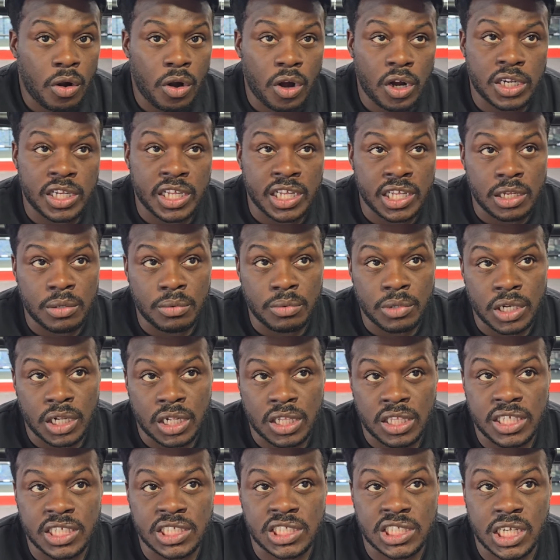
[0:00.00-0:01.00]
or hard to hit him
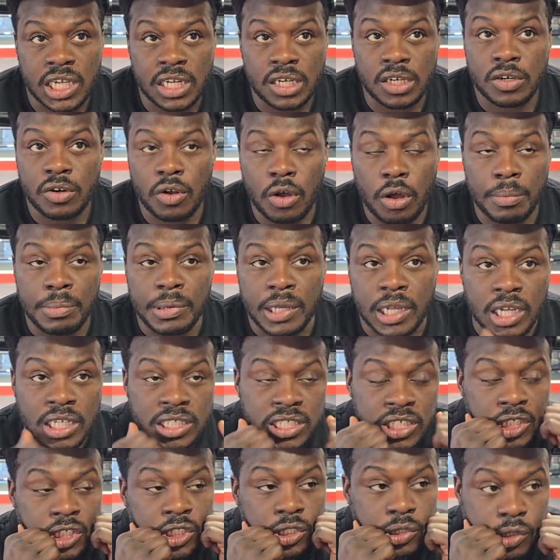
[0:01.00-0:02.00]
with a clean shot at all
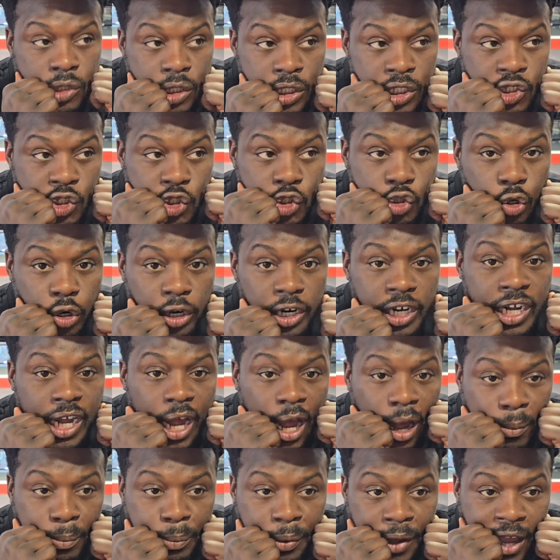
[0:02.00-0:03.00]
because he's,
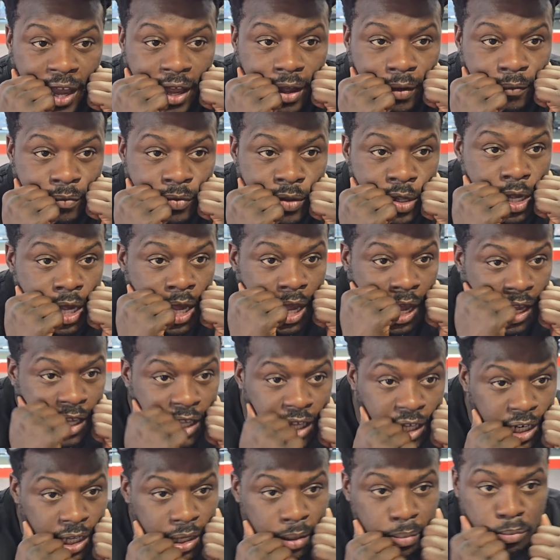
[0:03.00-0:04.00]
short, compact, and
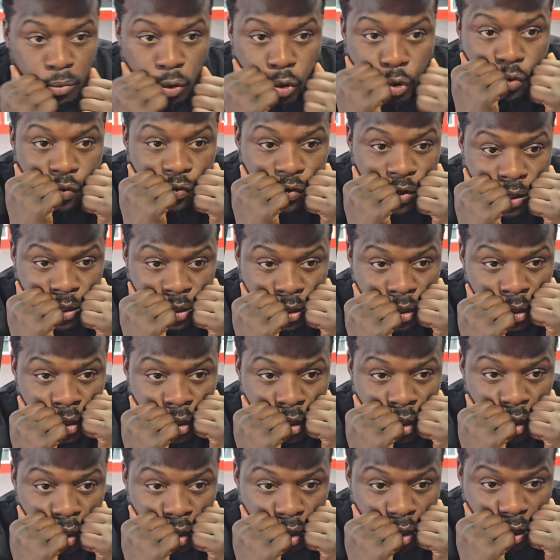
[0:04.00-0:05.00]
then he moving
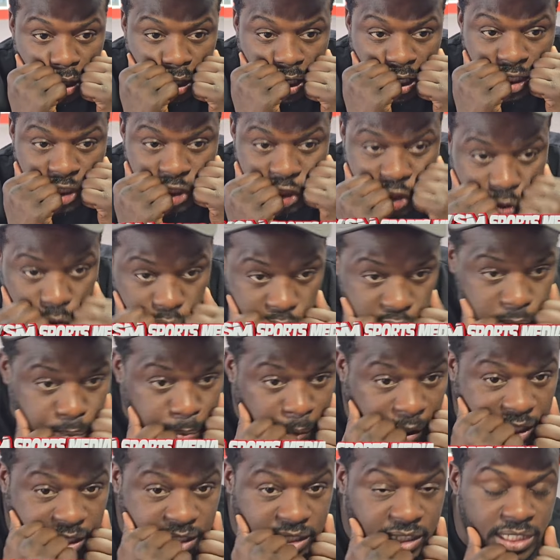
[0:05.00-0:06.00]
in short
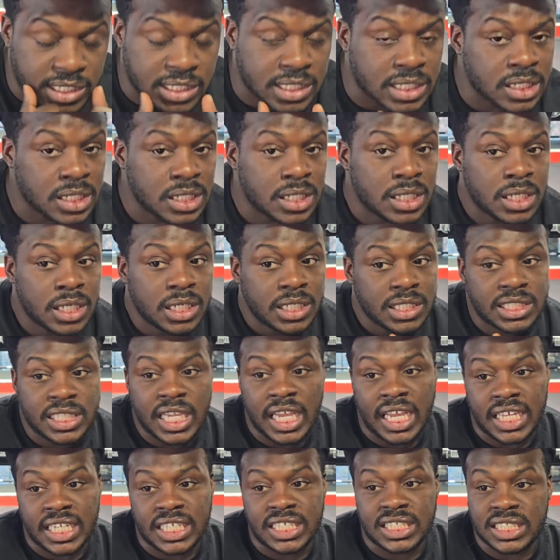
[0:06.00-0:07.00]
spaces,
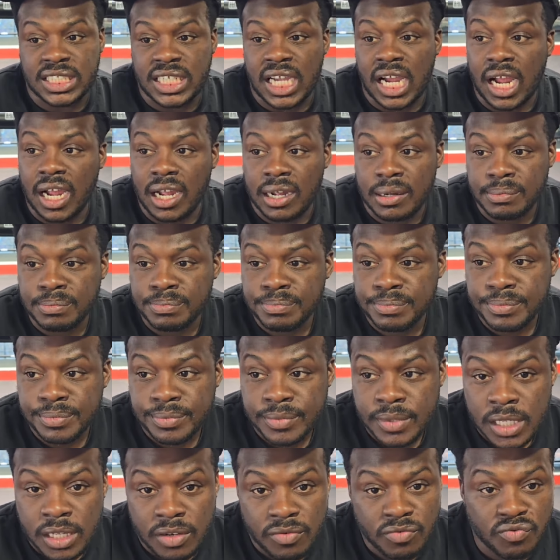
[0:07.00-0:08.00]
taking his time,
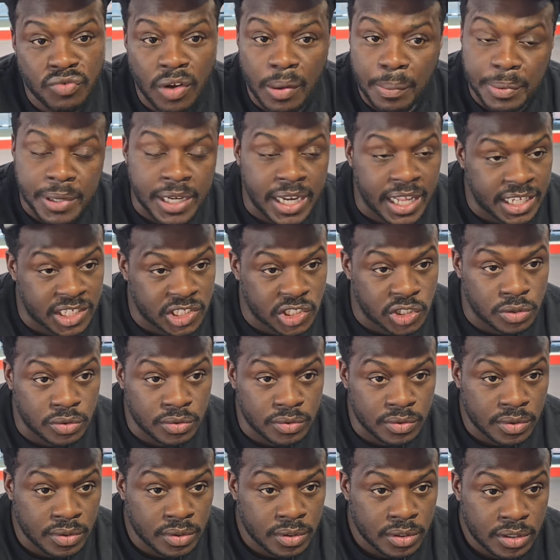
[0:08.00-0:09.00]
ripping at
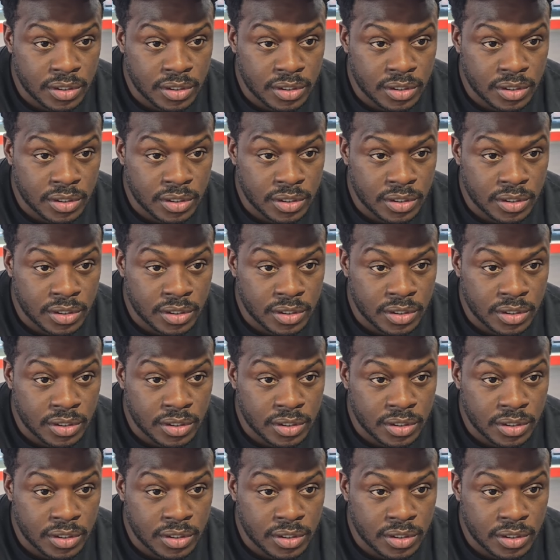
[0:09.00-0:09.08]
you.